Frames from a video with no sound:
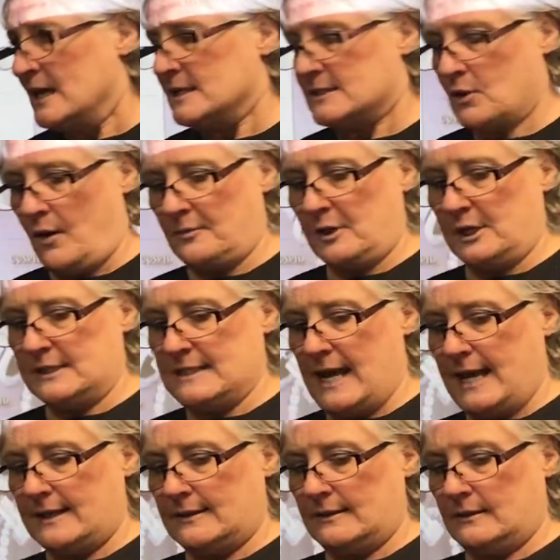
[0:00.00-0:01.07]
So I'm gonna
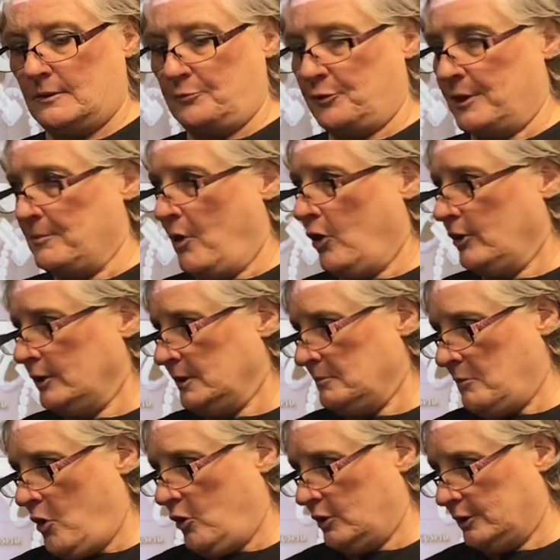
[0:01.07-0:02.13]
take the premolar and the
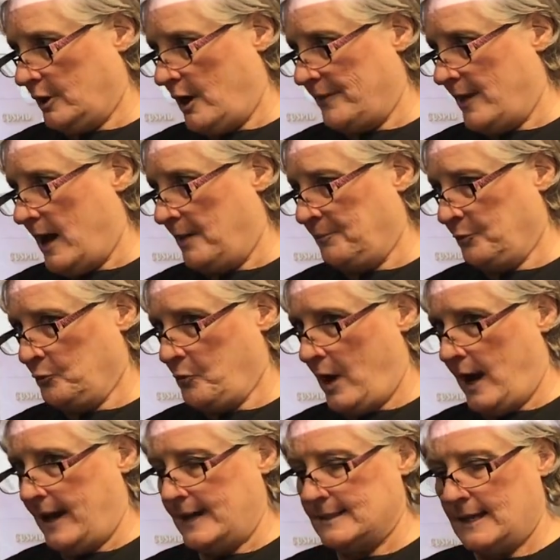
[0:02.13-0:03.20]
molar on the upper
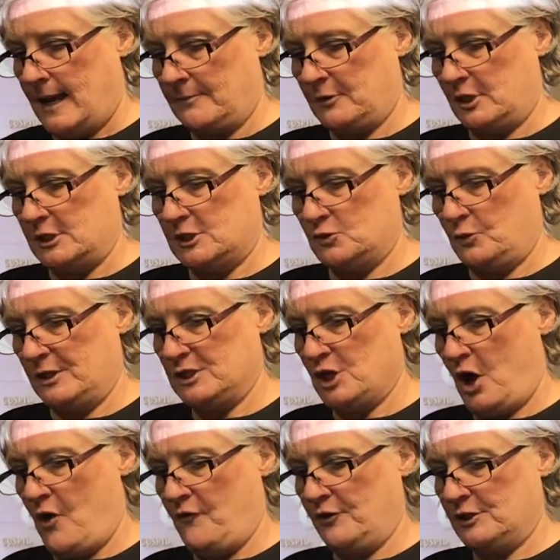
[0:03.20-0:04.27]
right, I'm gonna switch
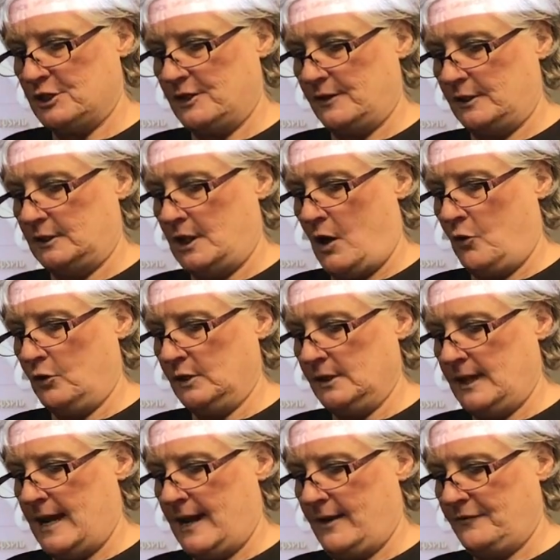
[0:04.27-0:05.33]
over to the lower
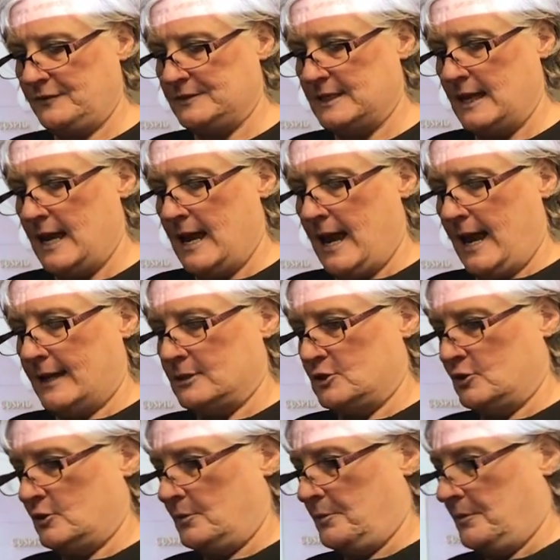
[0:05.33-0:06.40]
left and
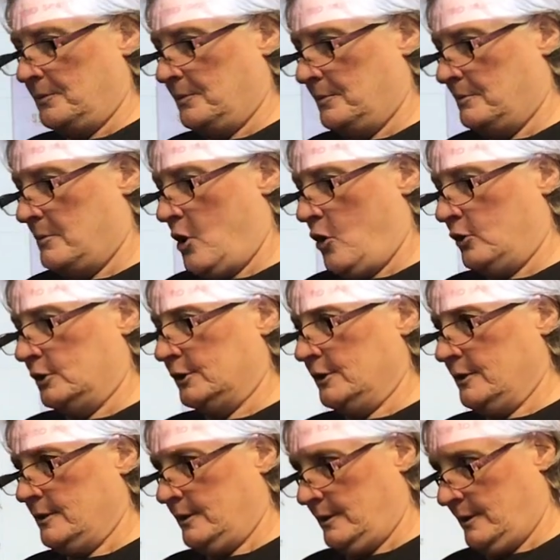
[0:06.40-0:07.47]
do the molar,